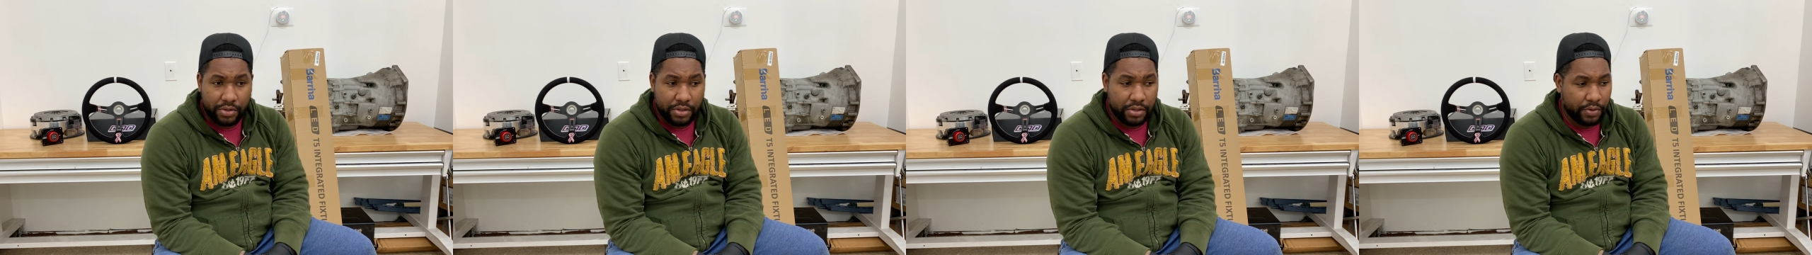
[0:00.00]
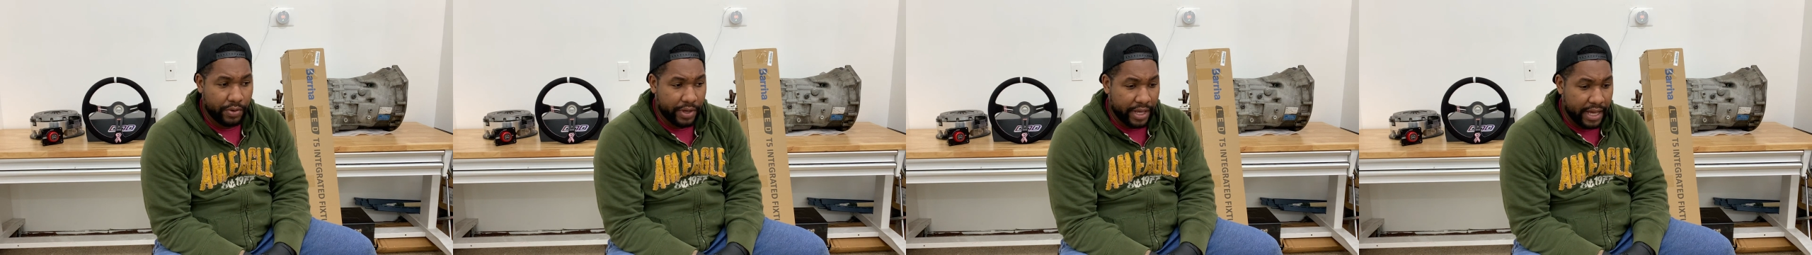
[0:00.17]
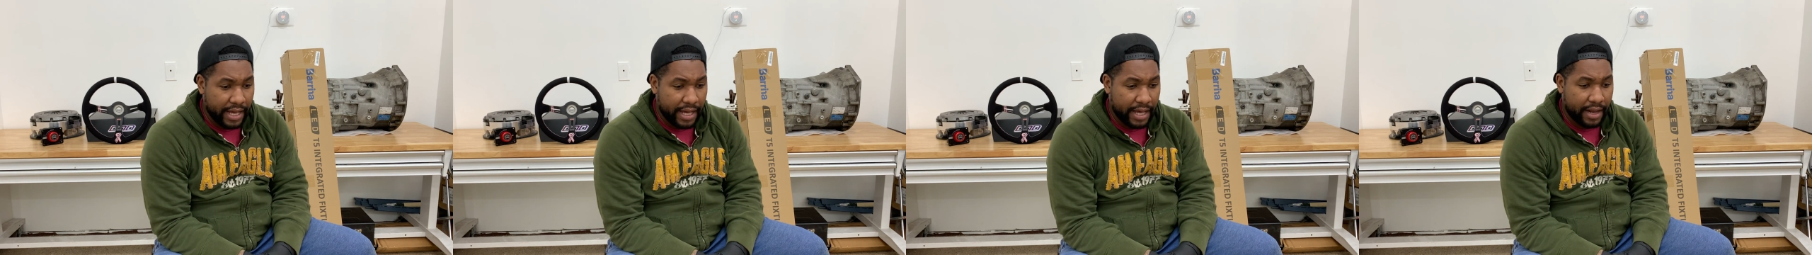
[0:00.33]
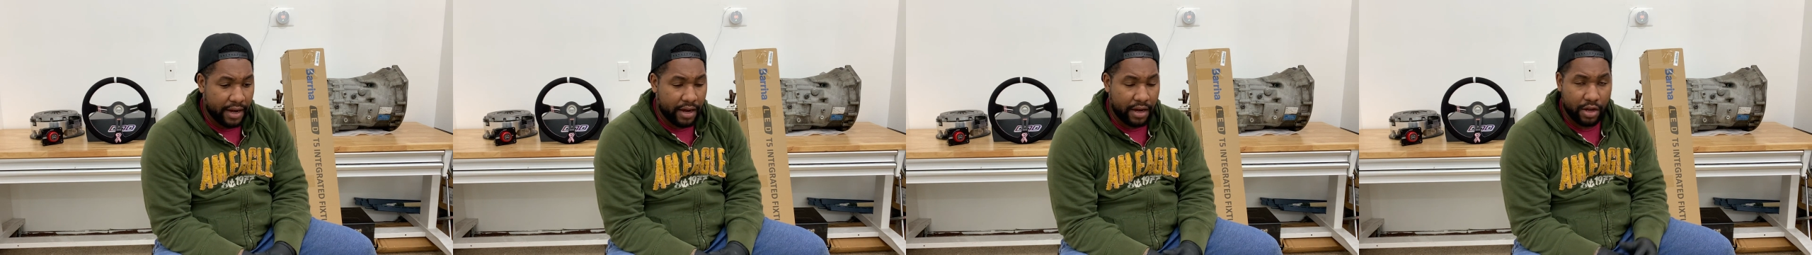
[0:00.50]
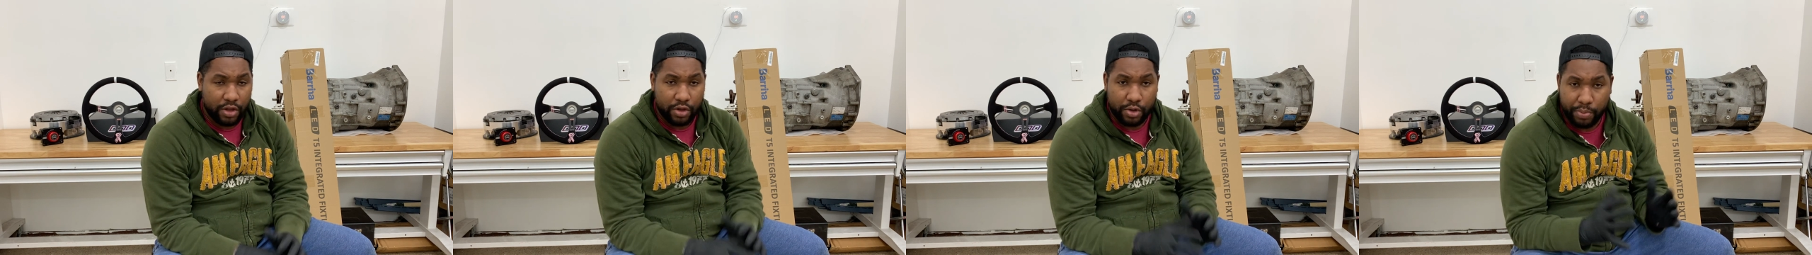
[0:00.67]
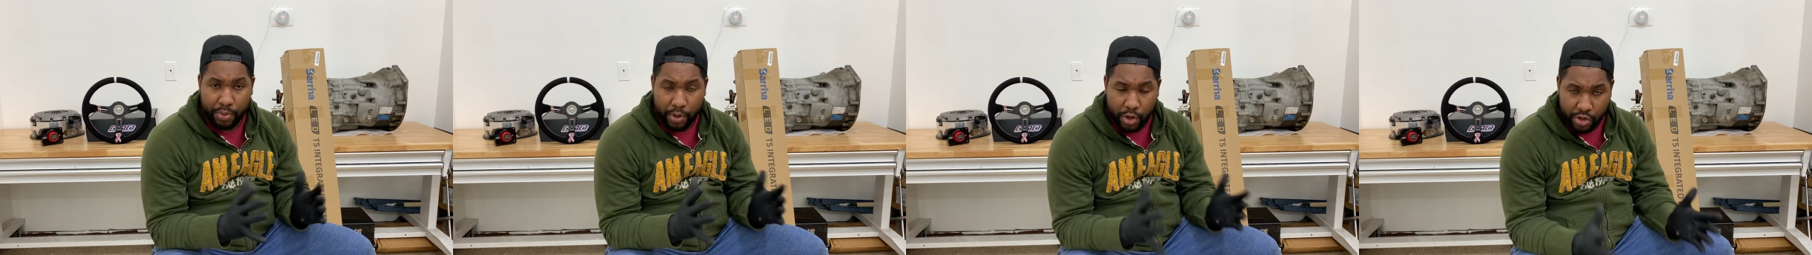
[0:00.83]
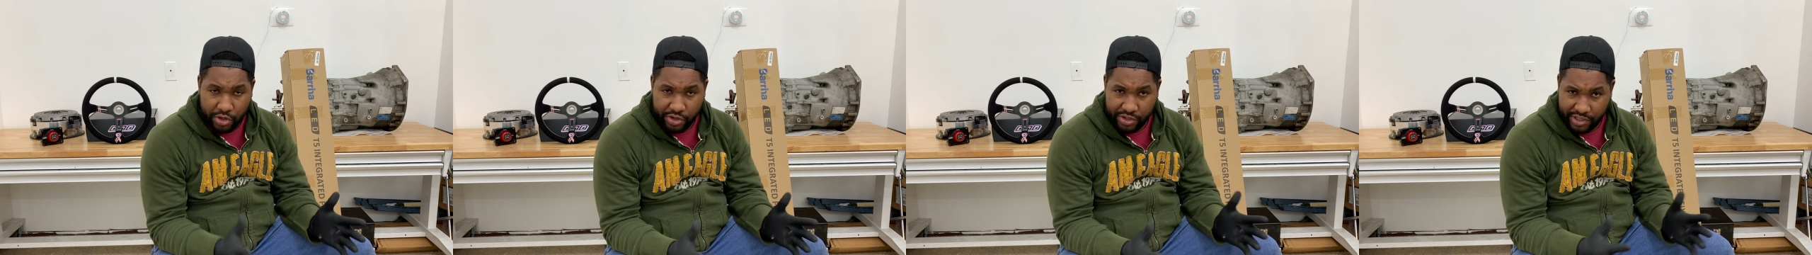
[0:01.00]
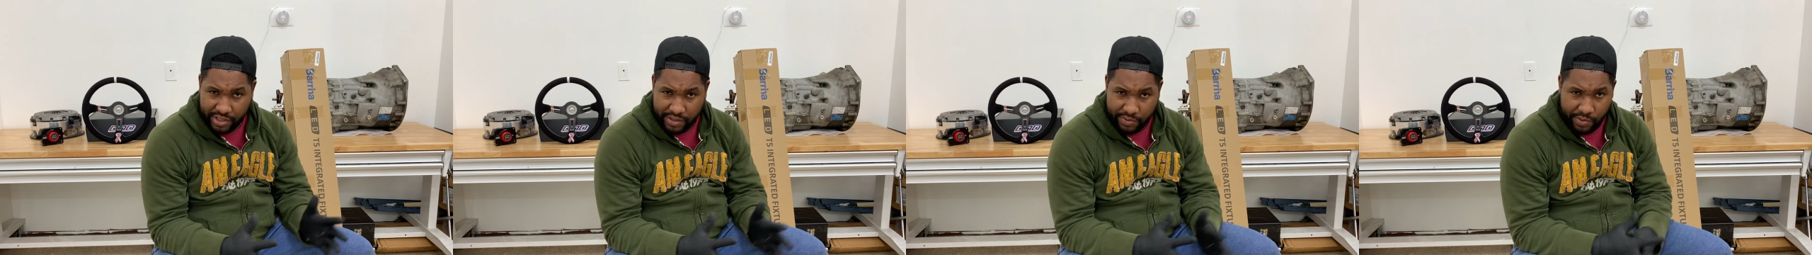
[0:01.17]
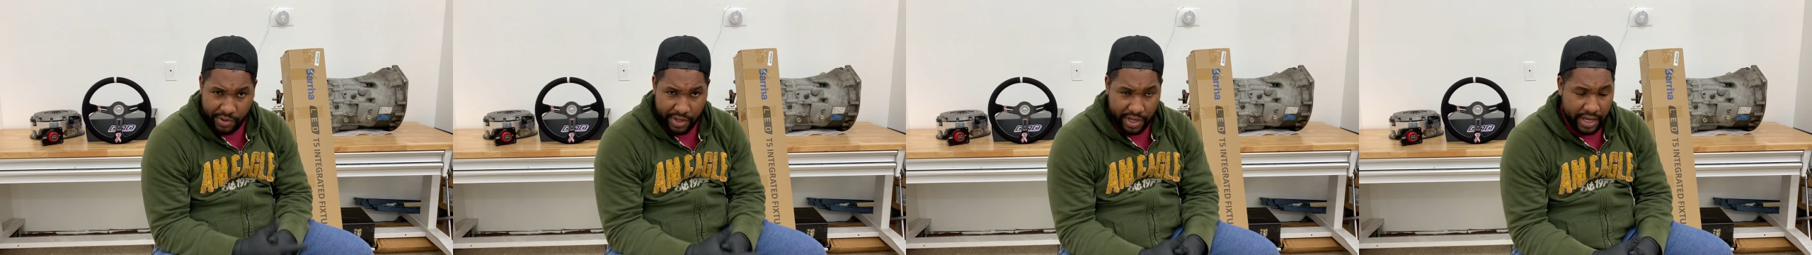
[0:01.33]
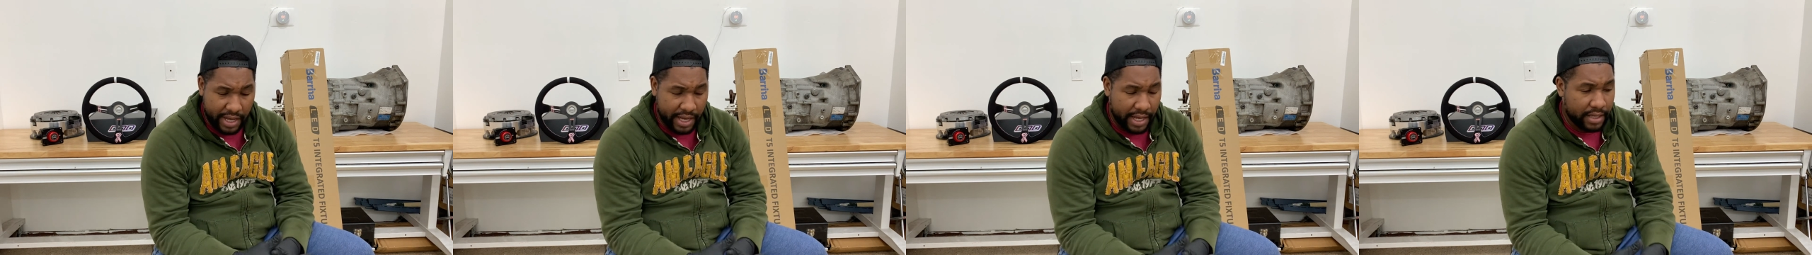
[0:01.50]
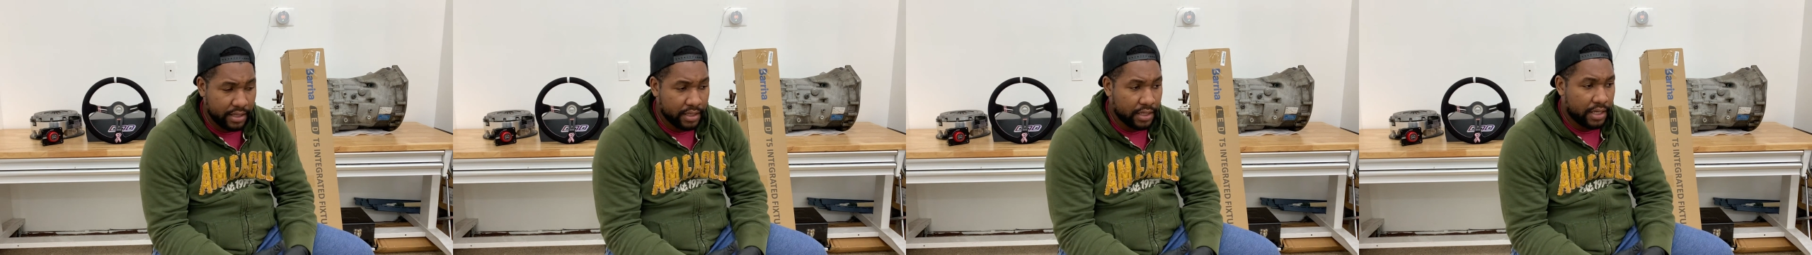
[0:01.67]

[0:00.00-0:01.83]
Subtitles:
we got, another partnership we got